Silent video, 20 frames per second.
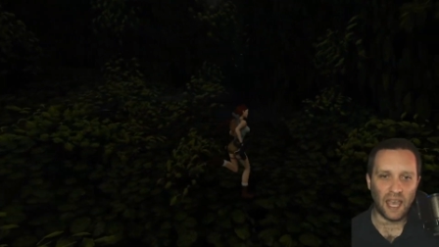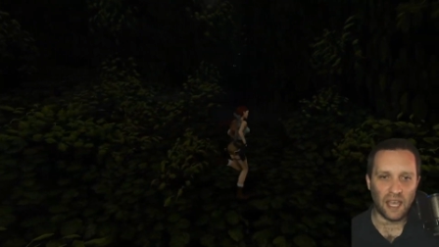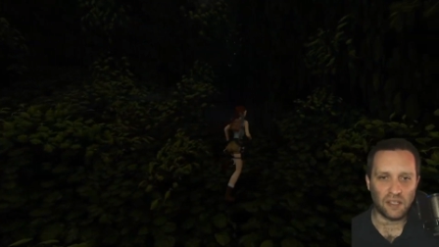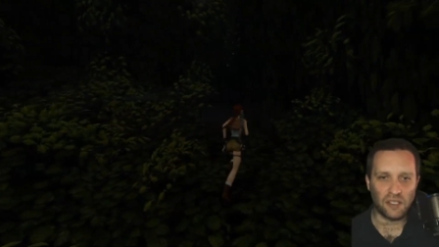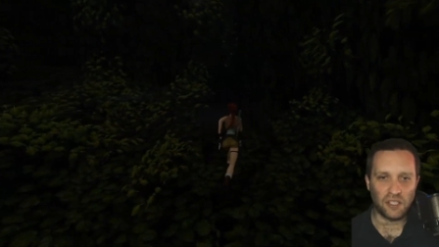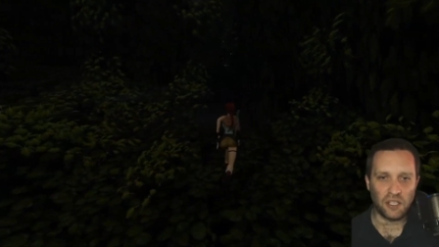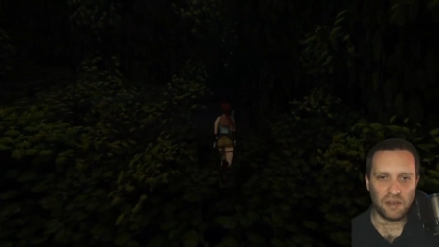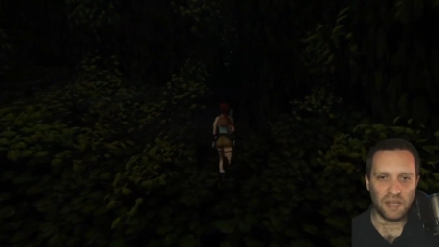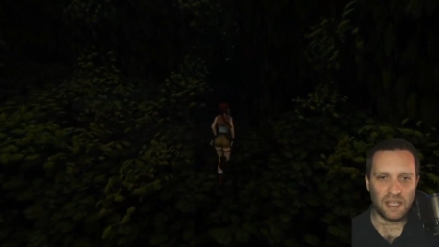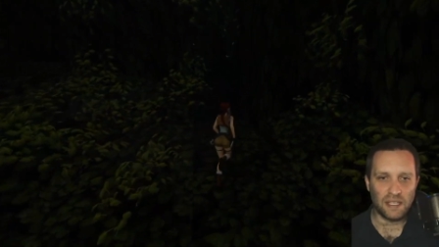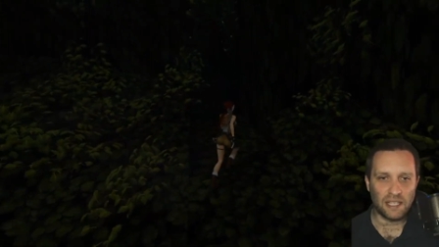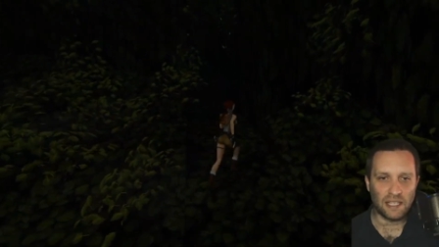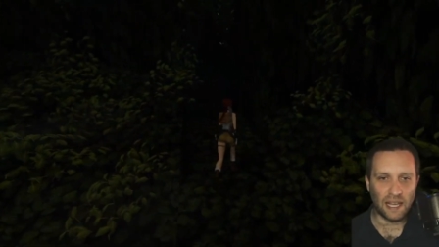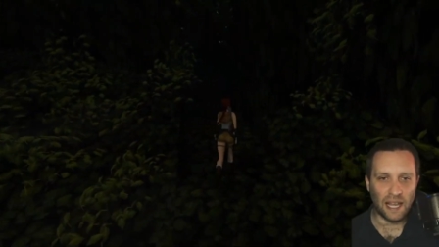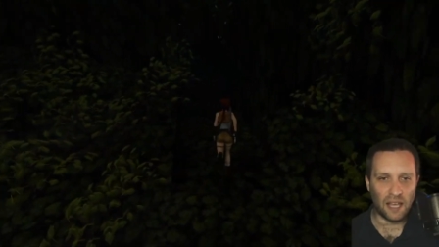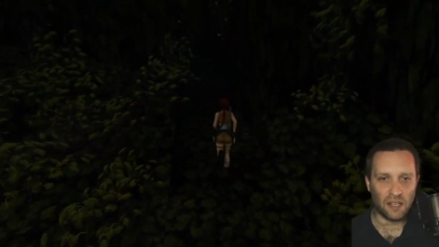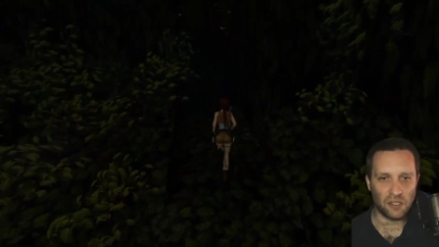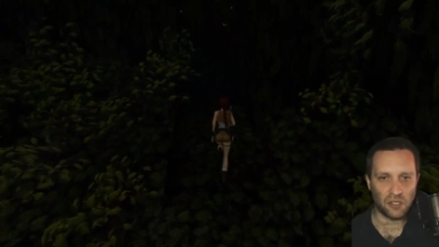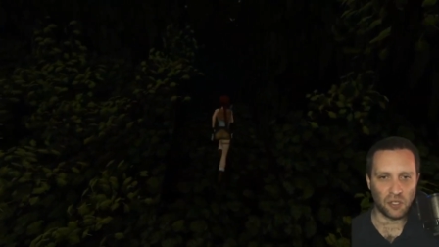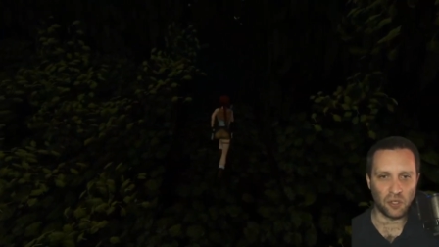I do need to
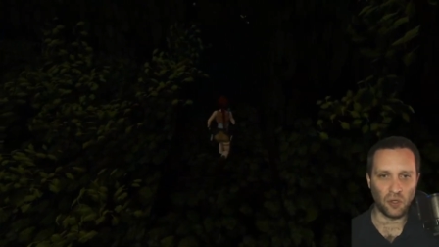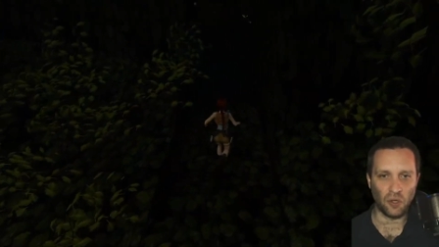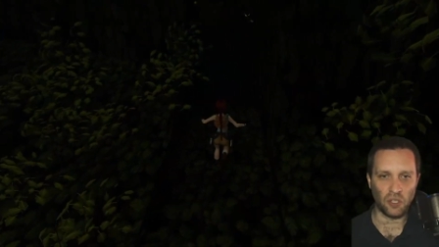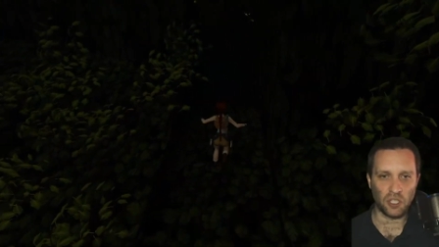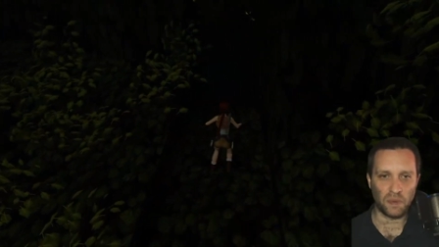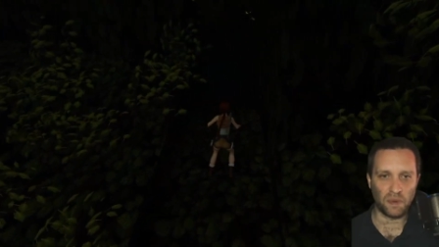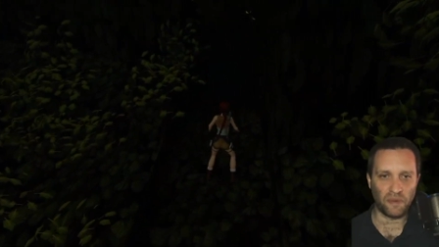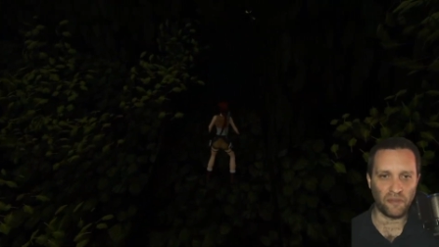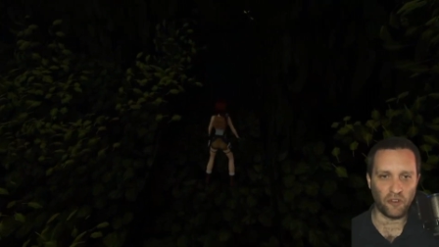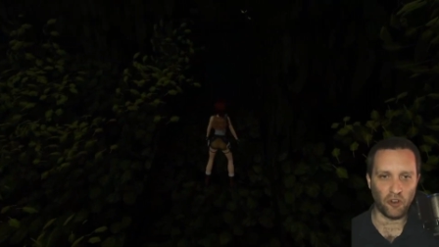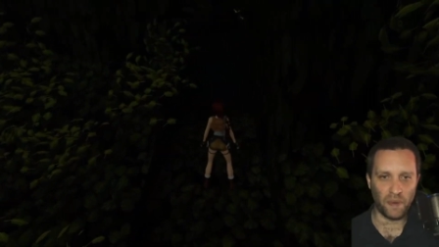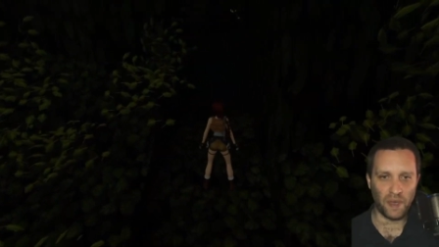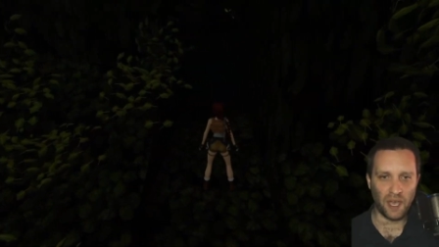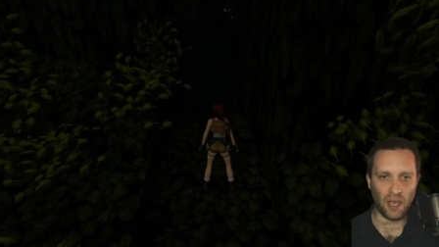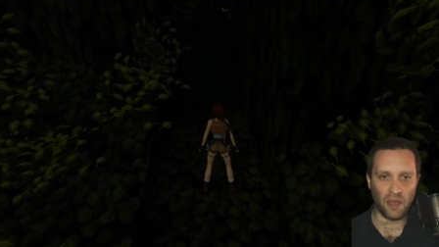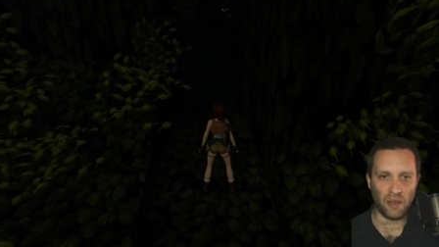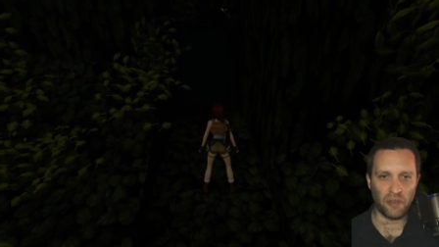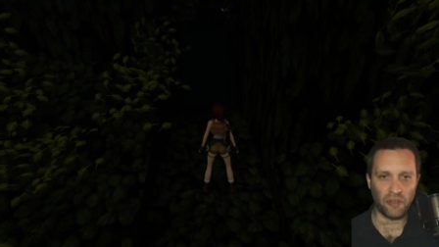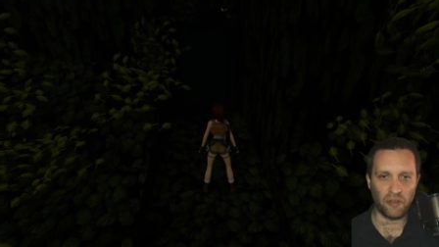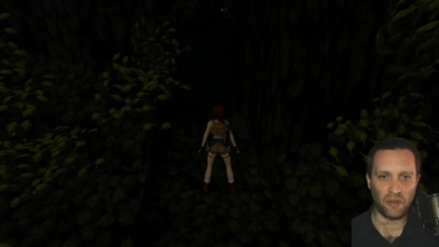light a torch before we
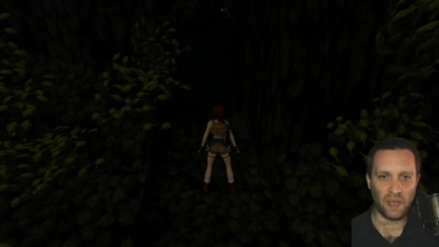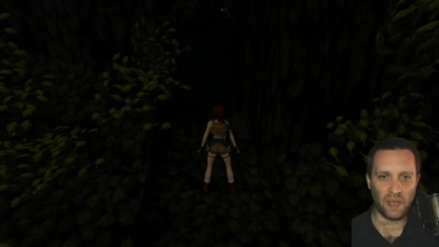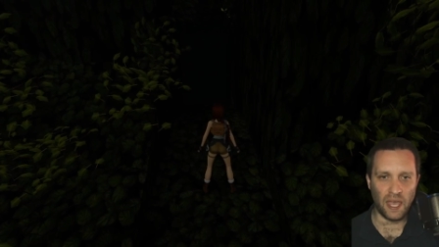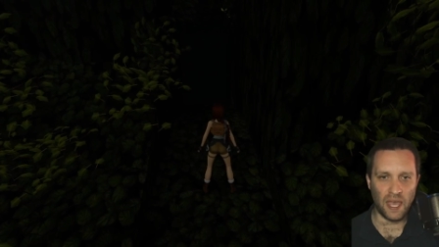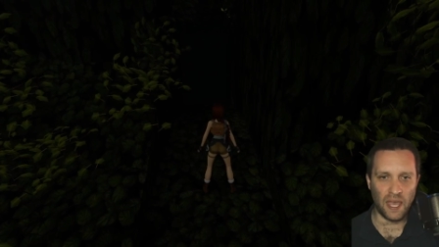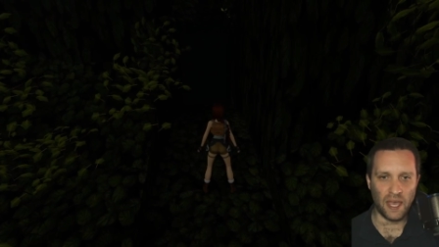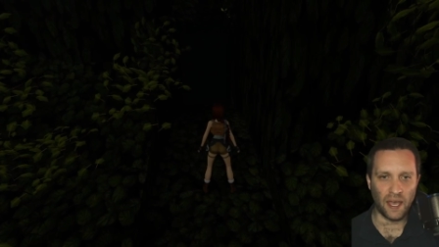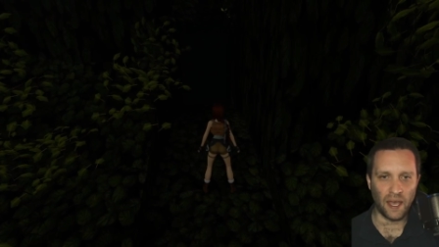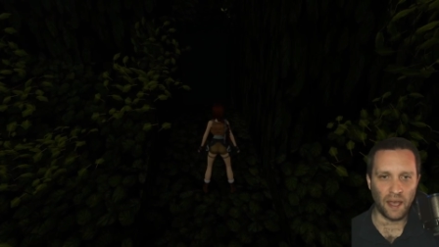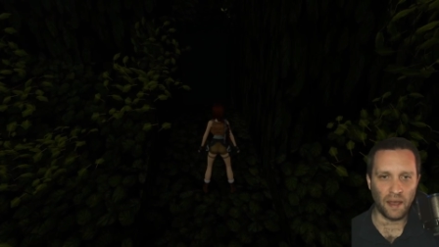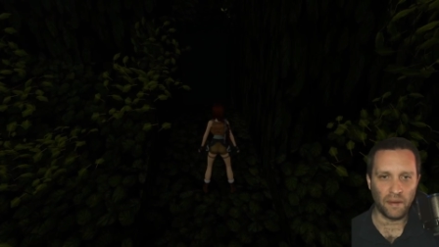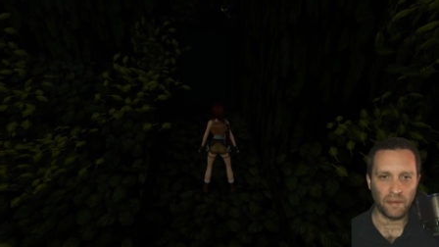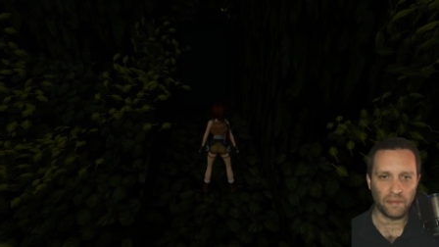go through here.